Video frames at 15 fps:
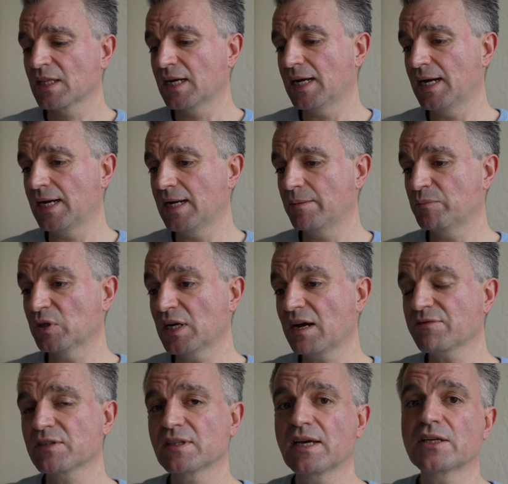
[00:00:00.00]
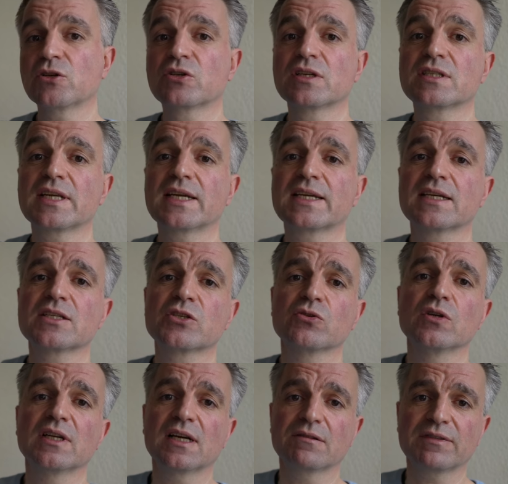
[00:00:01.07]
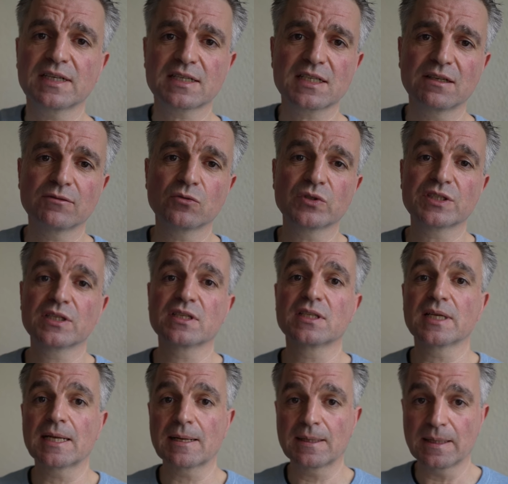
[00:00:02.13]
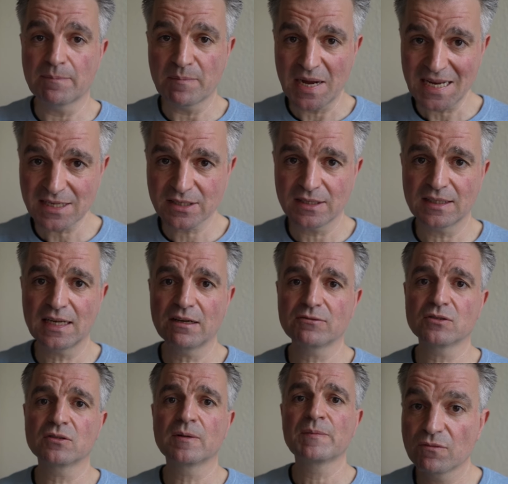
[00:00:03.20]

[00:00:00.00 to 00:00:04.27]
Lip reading: But after that, you can take it to an advanced level, which is the master level.